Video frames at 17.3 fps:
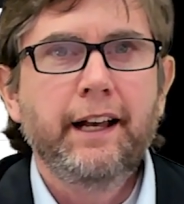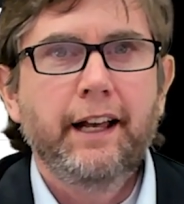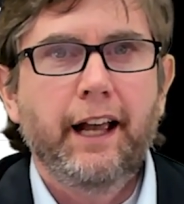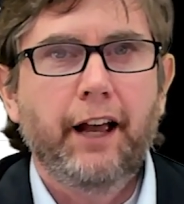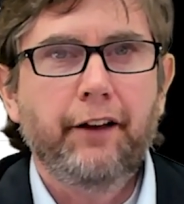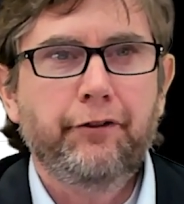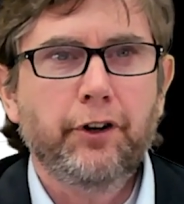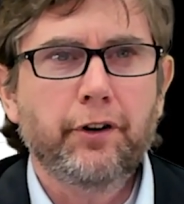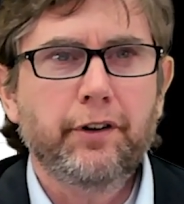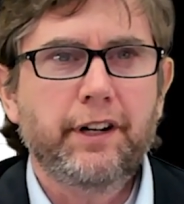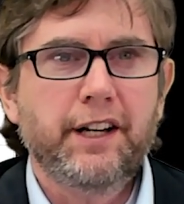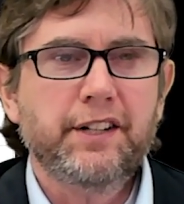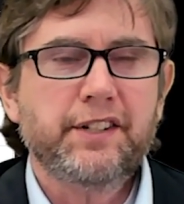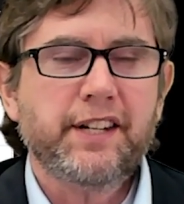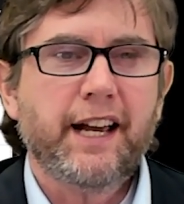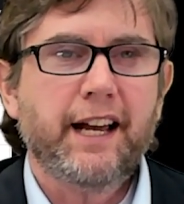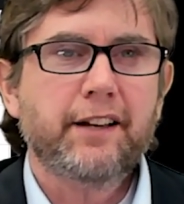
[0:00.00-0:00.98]
if your
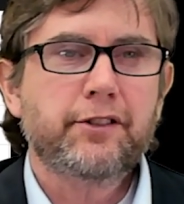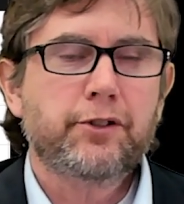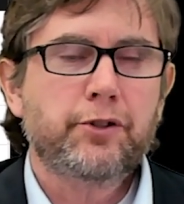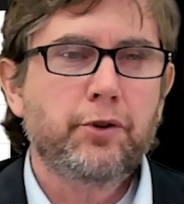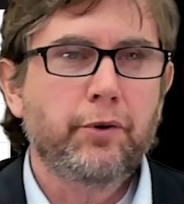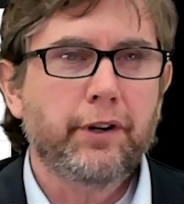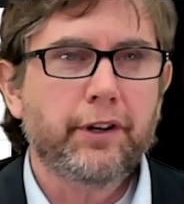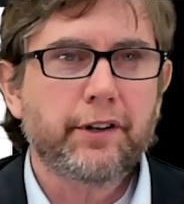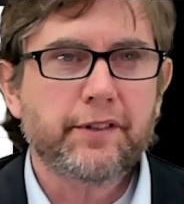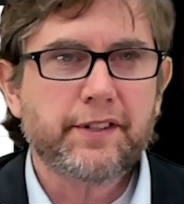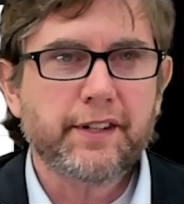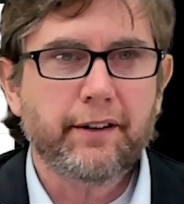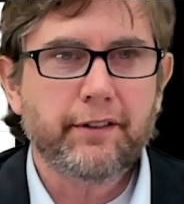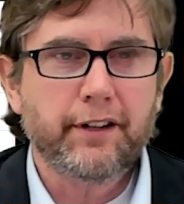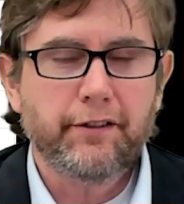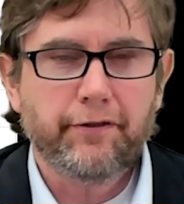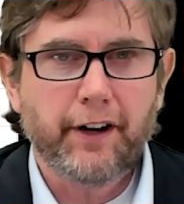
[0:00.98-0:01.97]
niece has
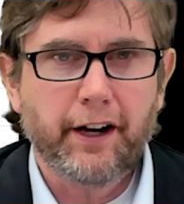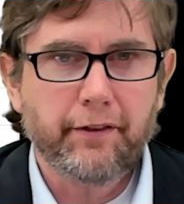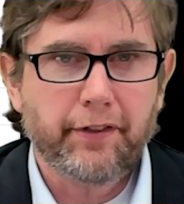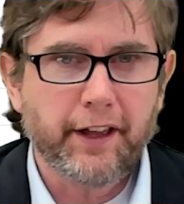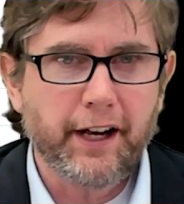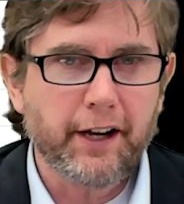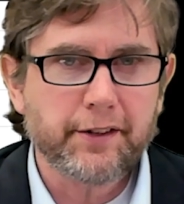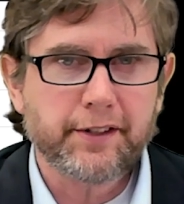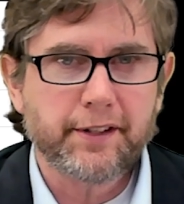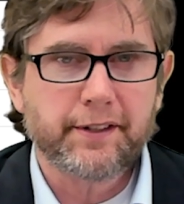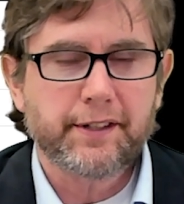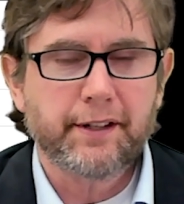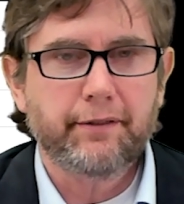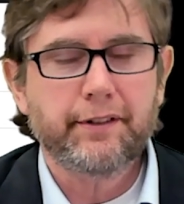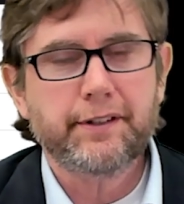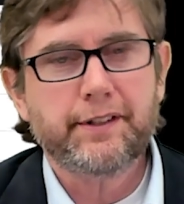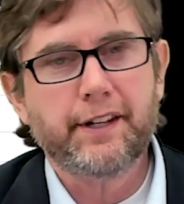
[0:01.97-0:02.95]

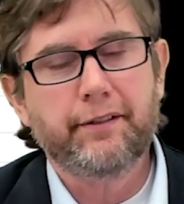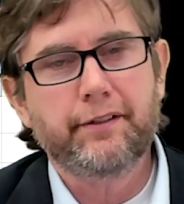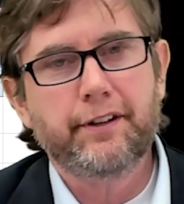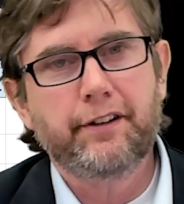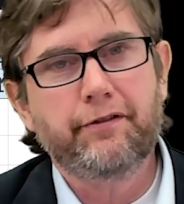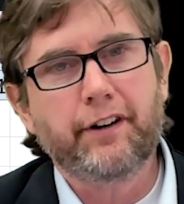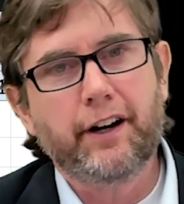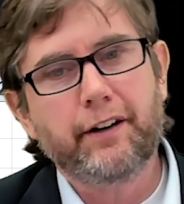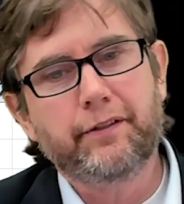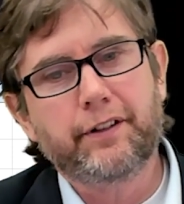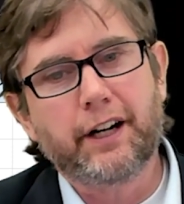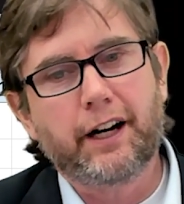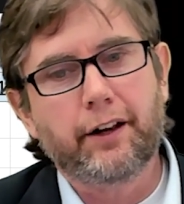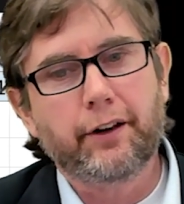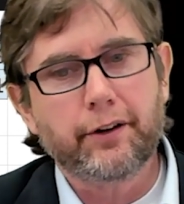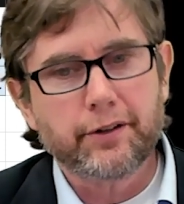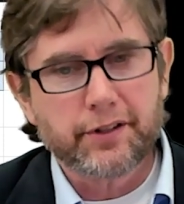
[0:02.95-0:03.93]

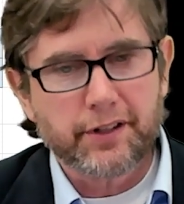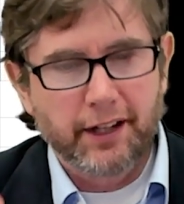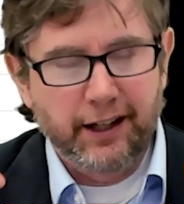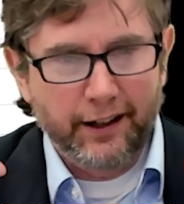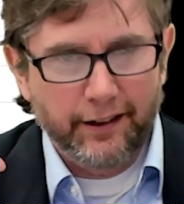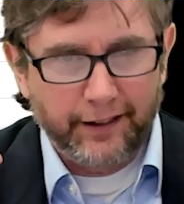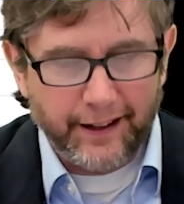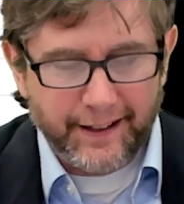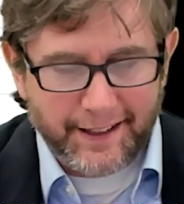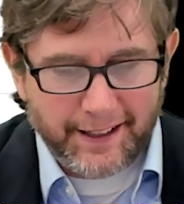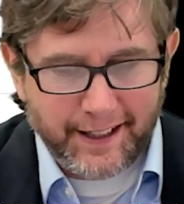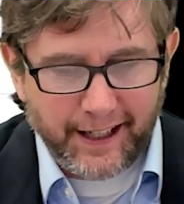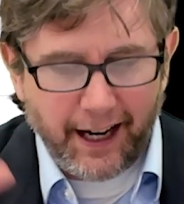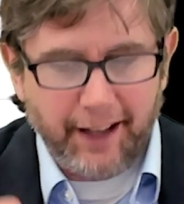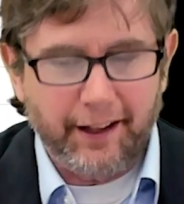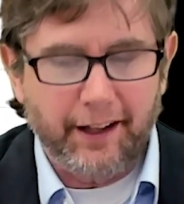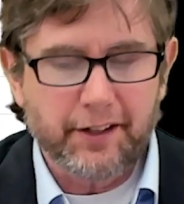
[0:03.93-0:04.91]
$275,775 the
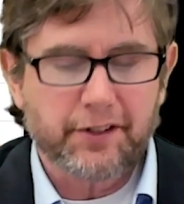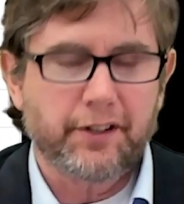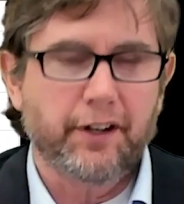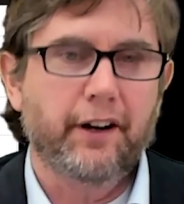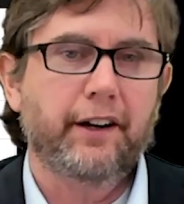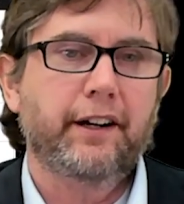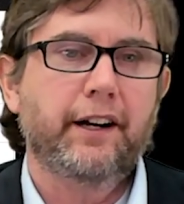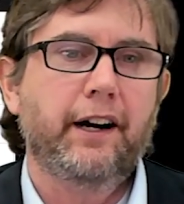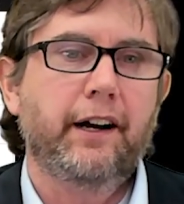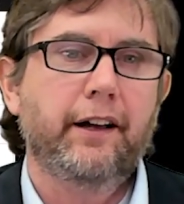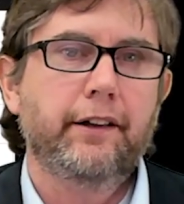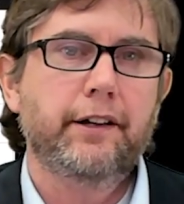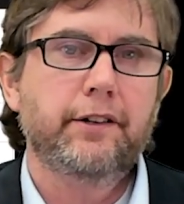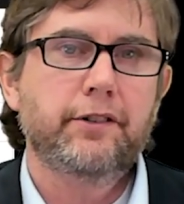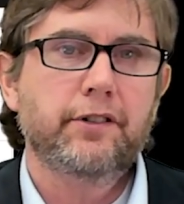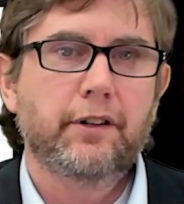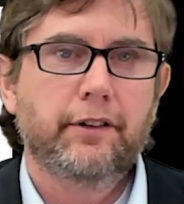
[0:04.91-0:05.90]
day they start
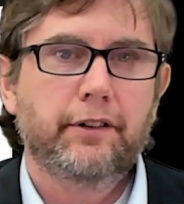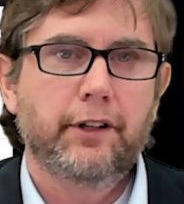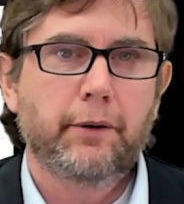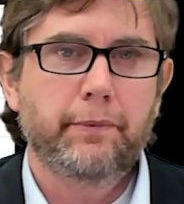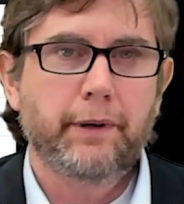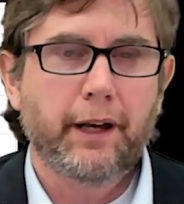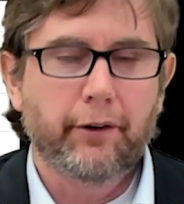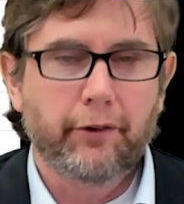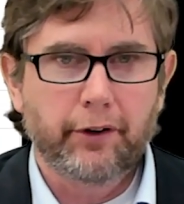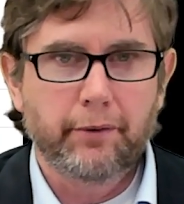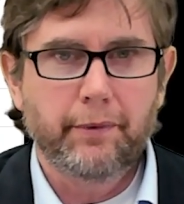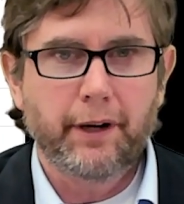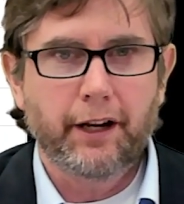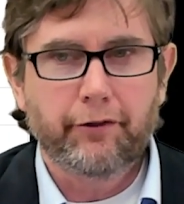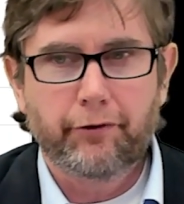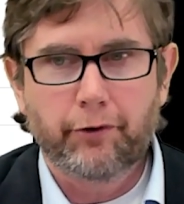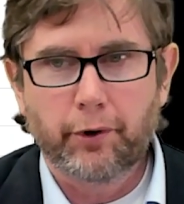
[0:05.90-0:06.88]
college, they'll be able to
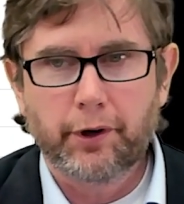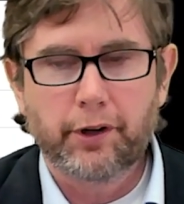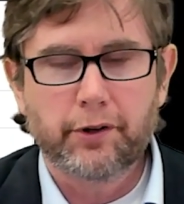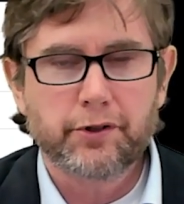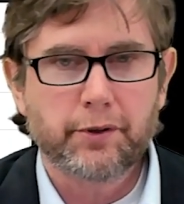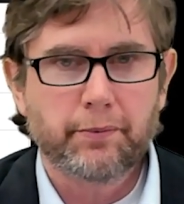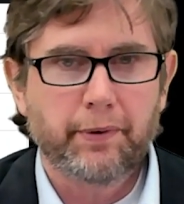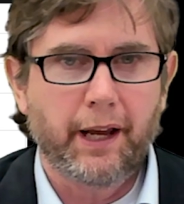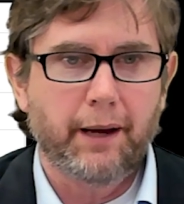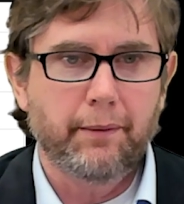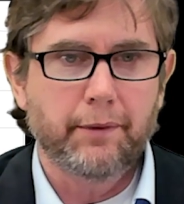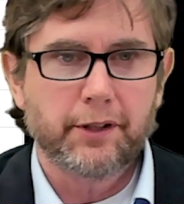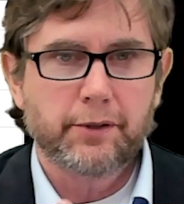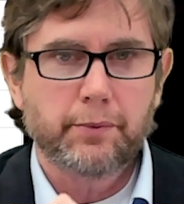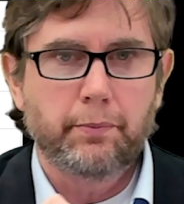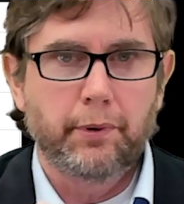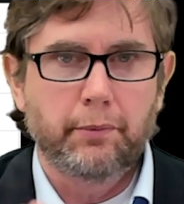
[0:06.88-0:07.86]
make 4 years of
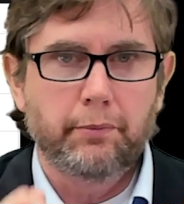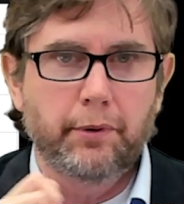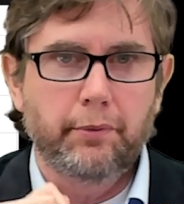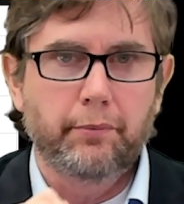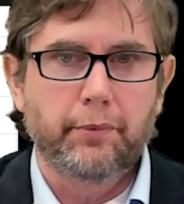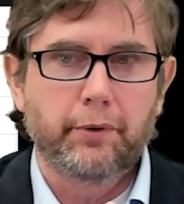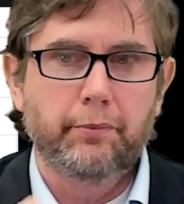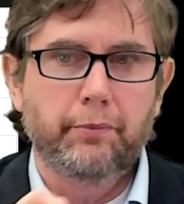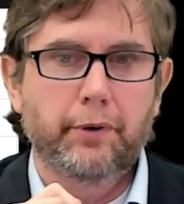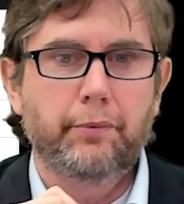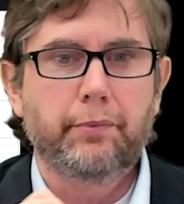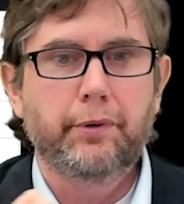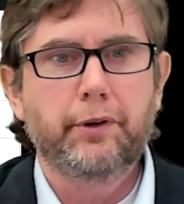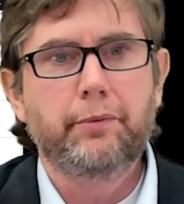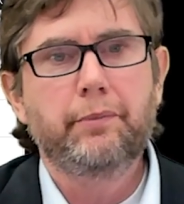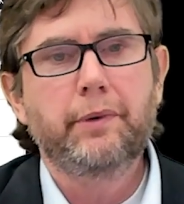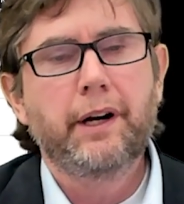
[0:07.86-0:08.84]
payments, boom, boom, boom, boom,
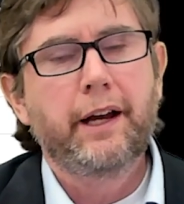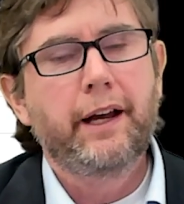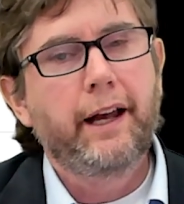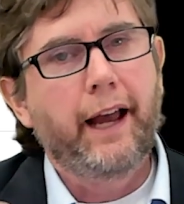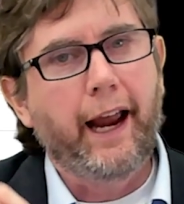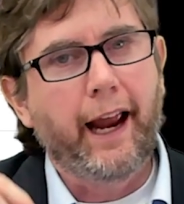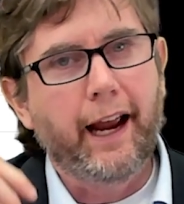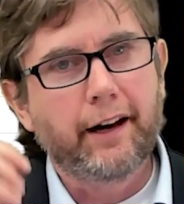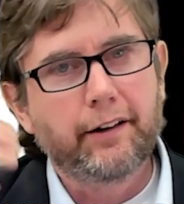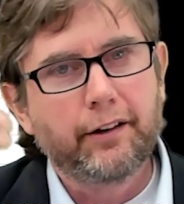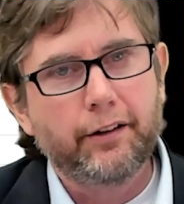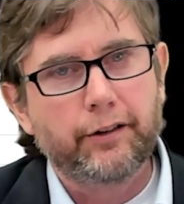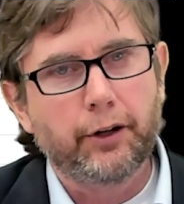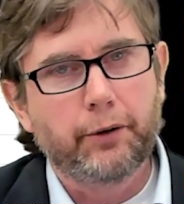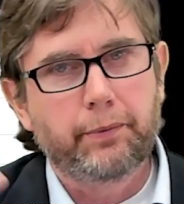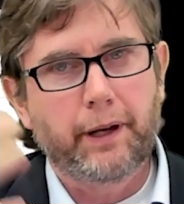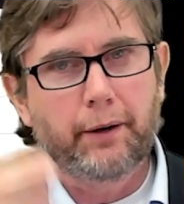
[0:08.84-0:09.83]
boom, and
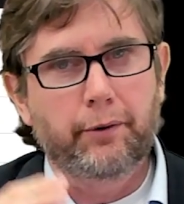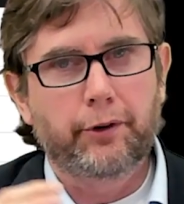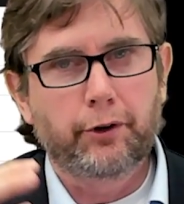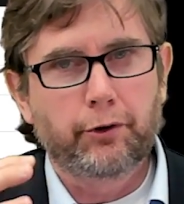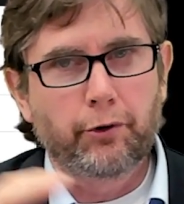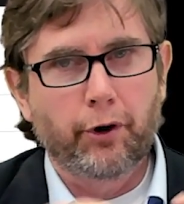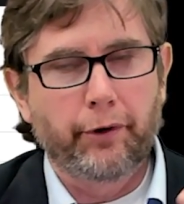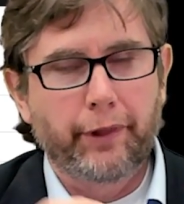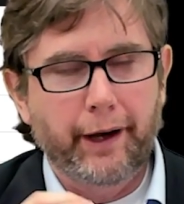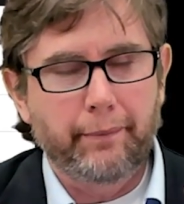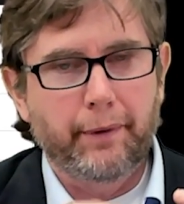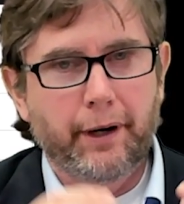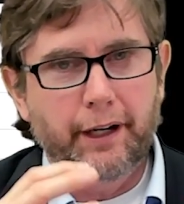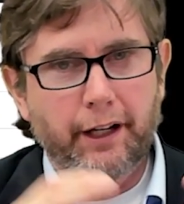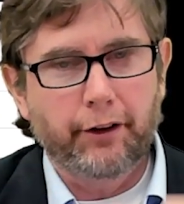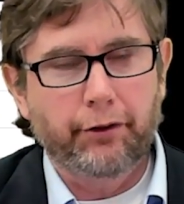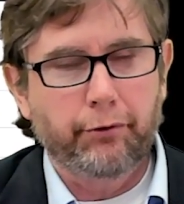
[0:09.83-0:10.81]
they'll be able to grow that
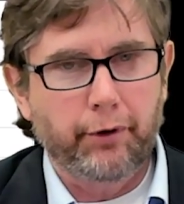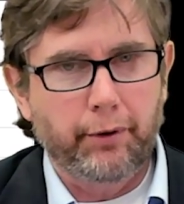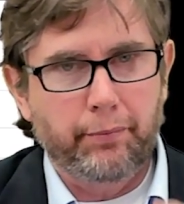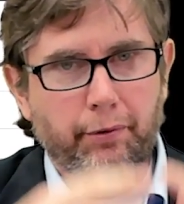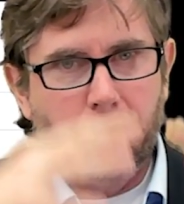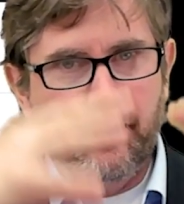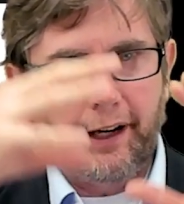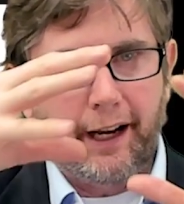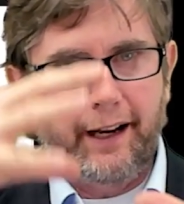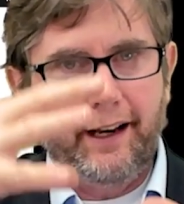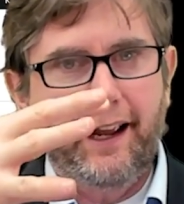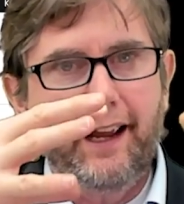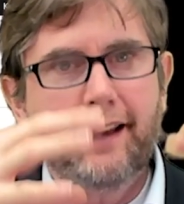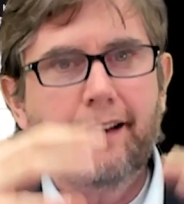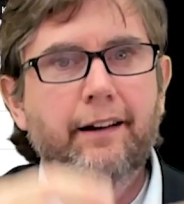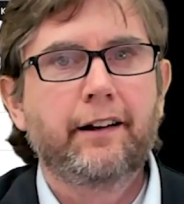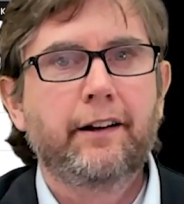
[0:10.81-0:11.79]
money at
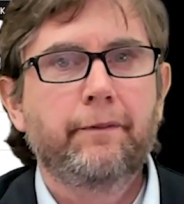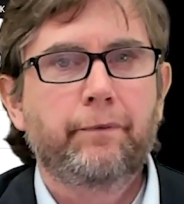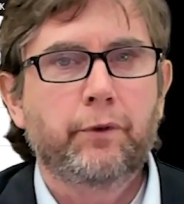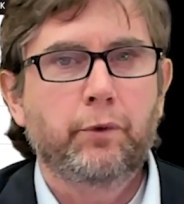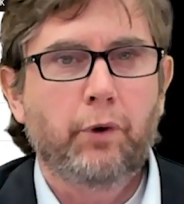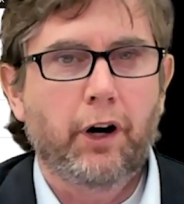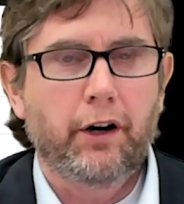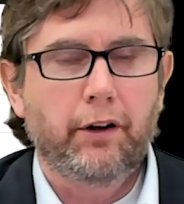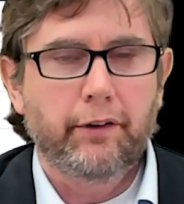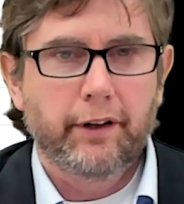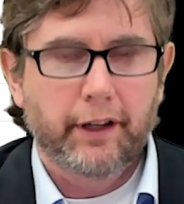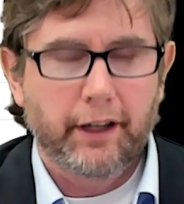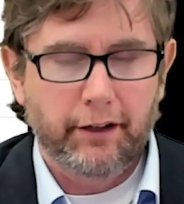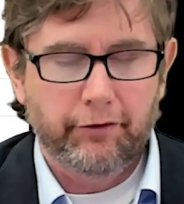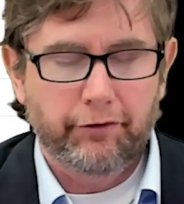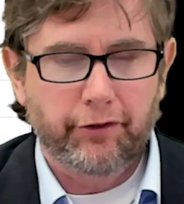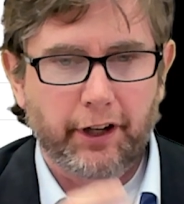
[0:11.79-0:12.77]
3.88 while
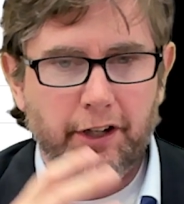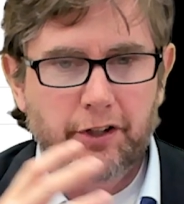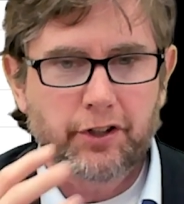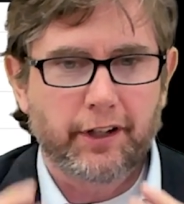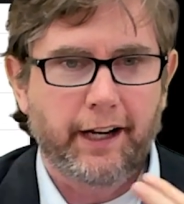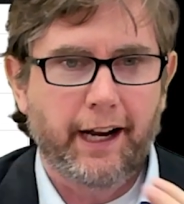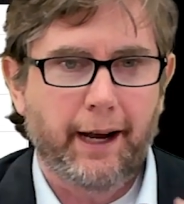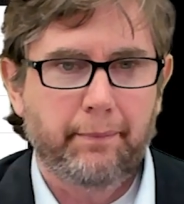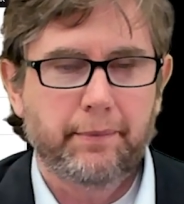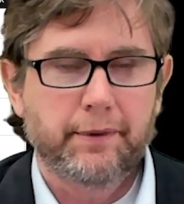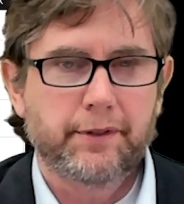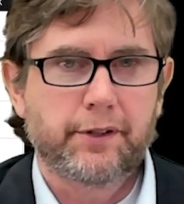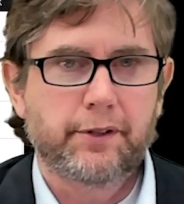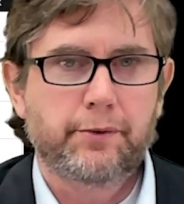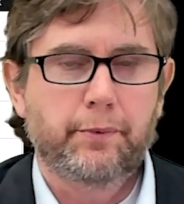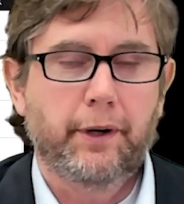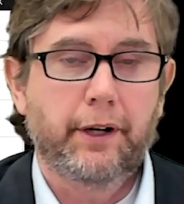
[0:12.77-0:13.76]
inflation happens
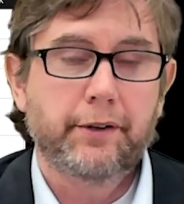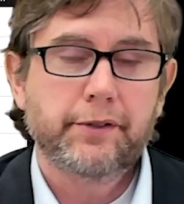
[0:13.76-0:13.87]
as well.